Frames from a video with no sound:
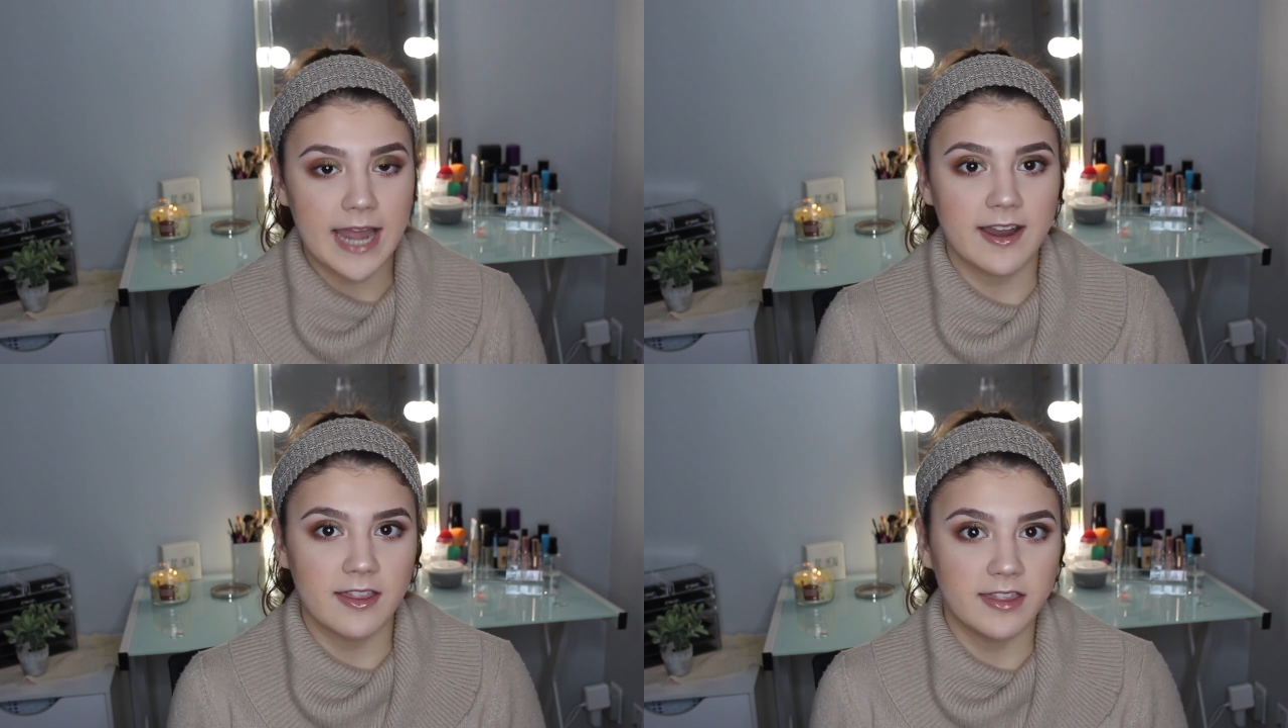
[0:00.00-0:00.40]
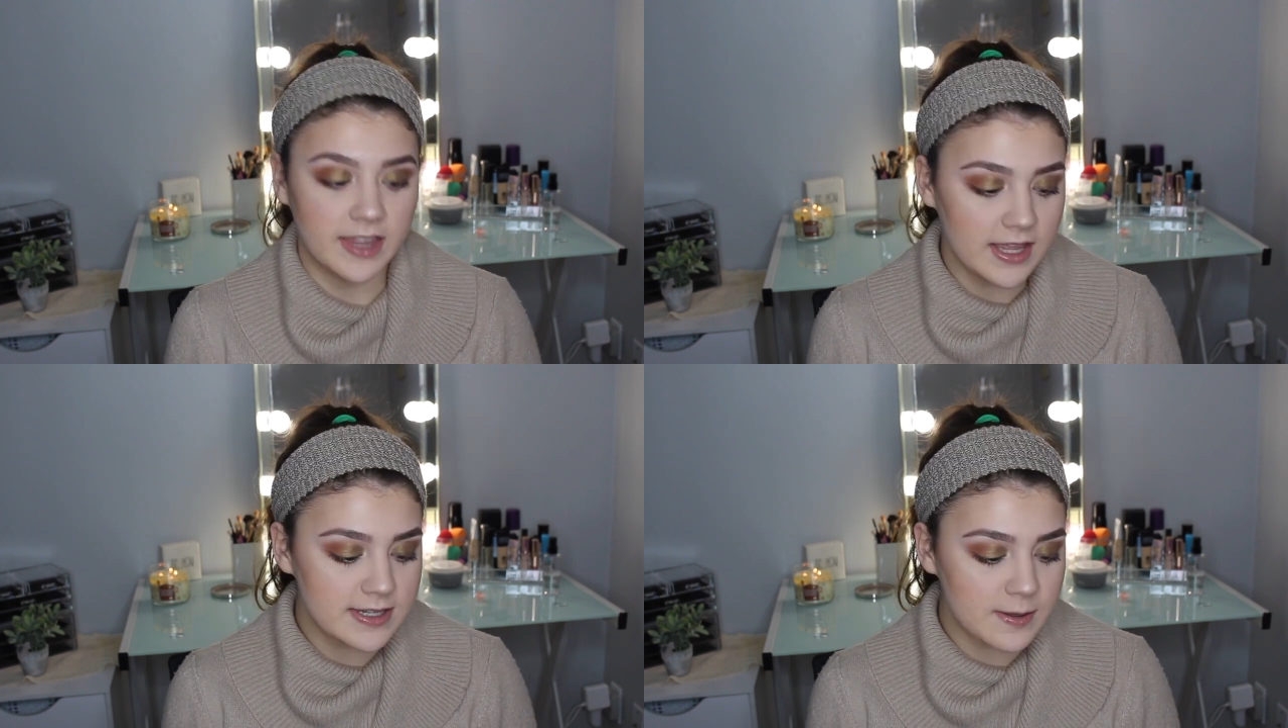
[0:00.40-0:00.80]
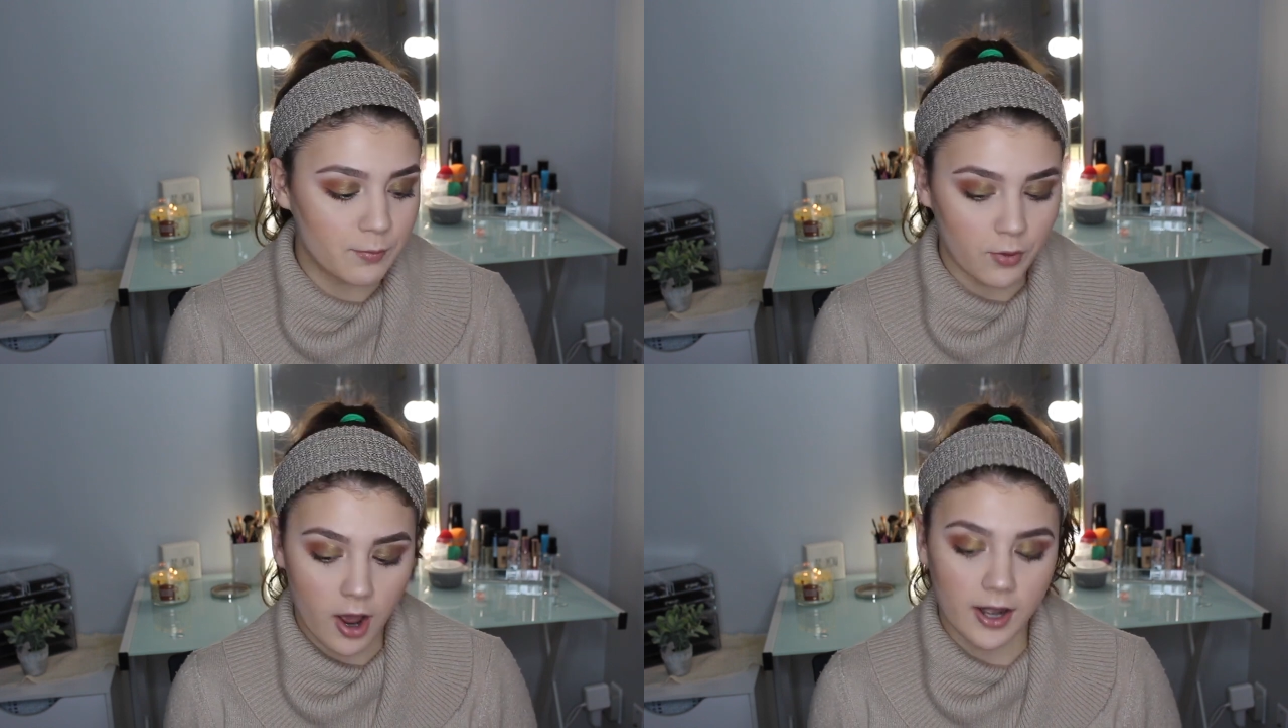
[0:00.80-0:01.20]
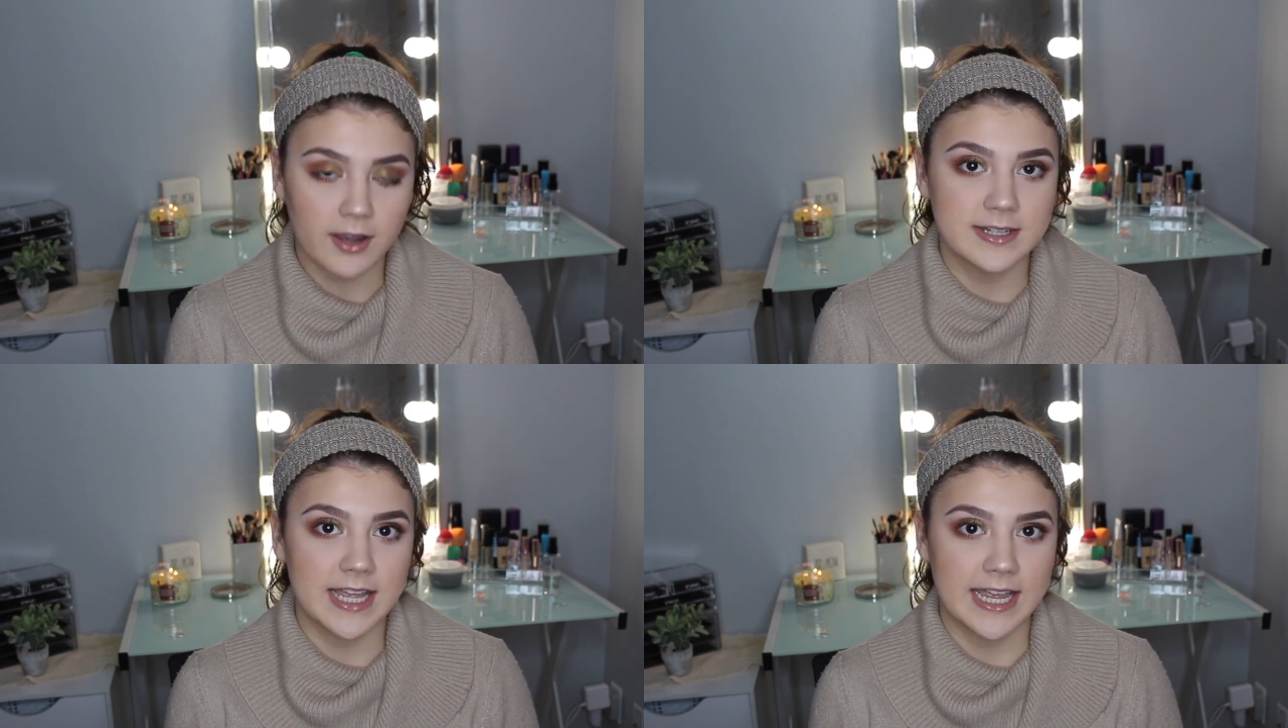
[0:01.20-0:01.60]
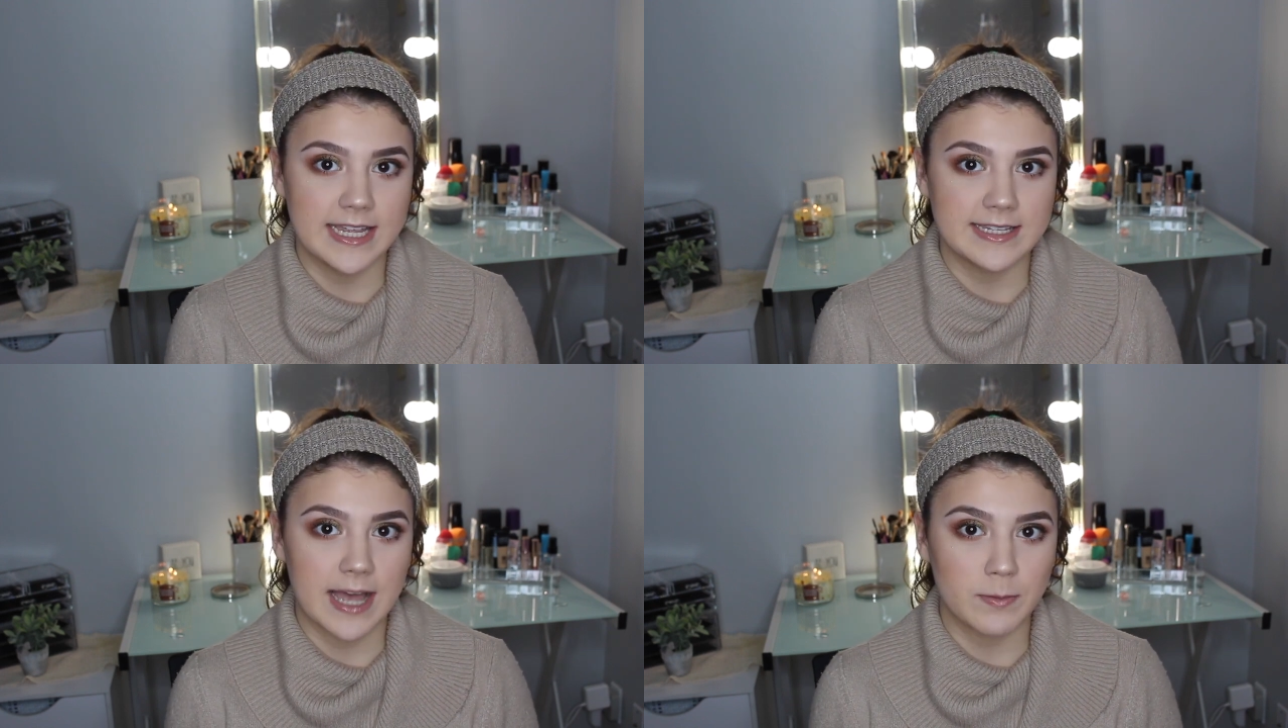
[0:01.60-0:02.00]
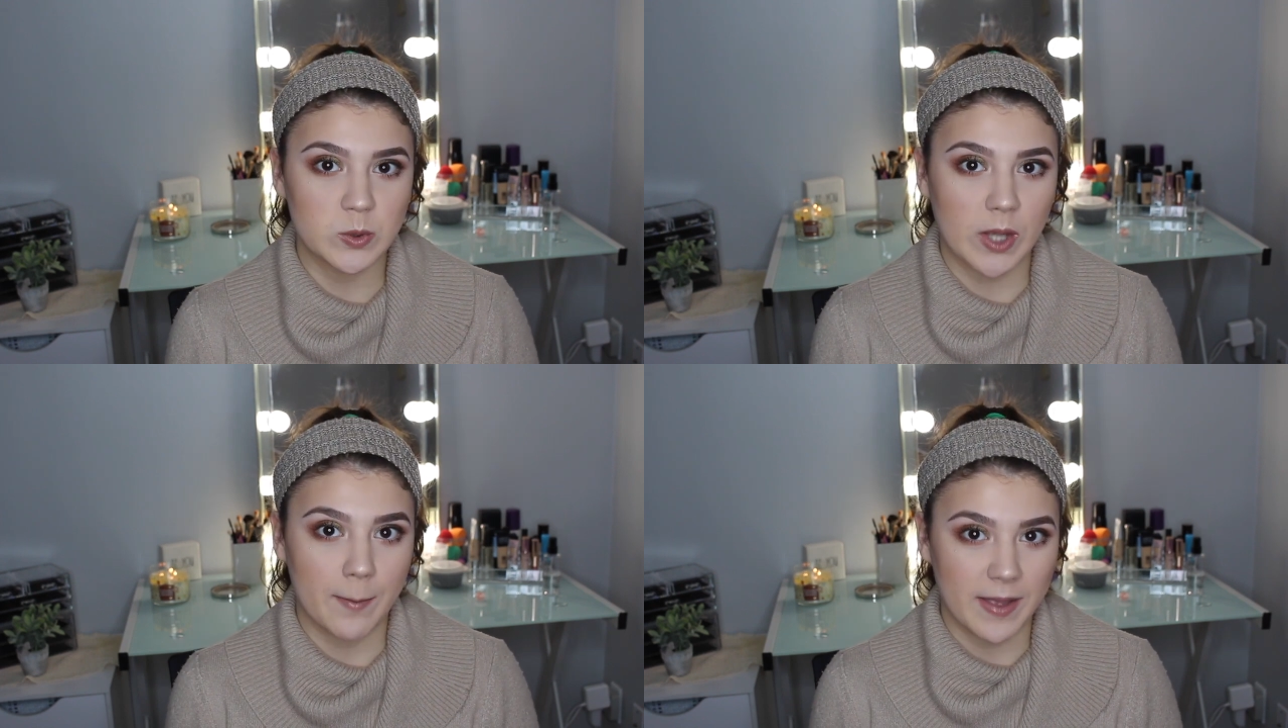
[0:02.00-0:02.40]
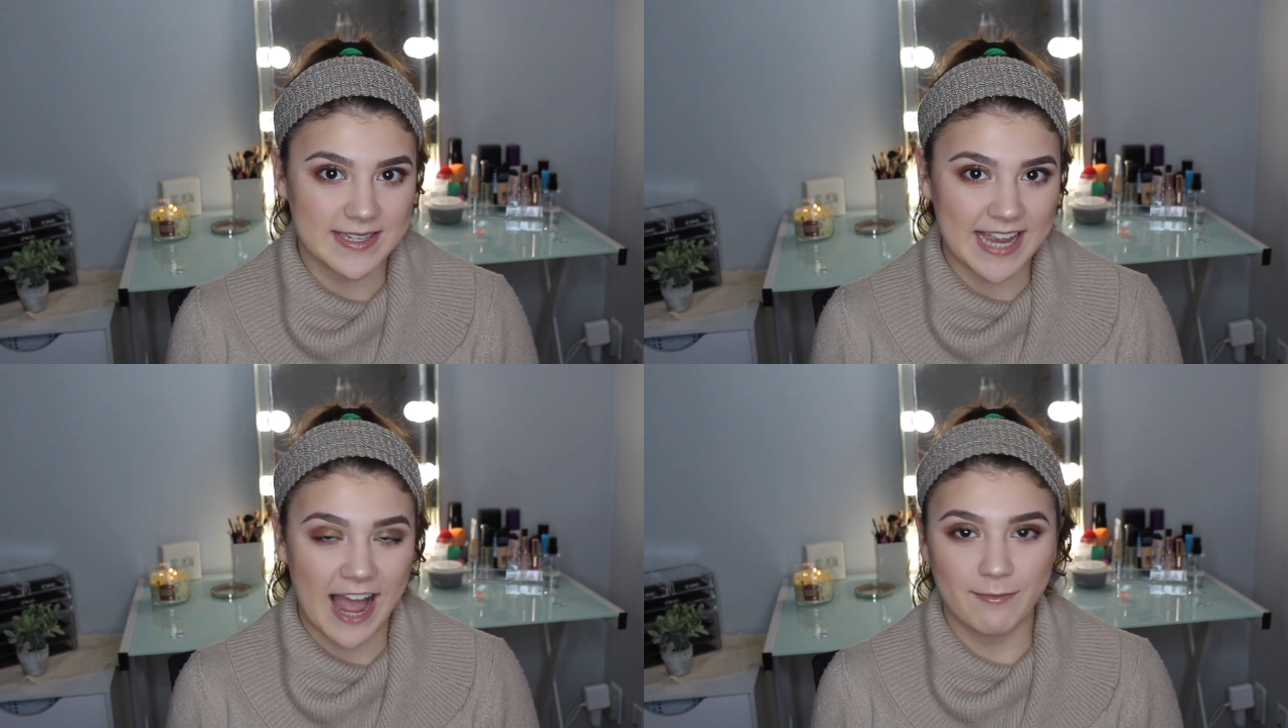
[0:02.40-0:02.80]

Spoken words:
and this product is absolutely amazing.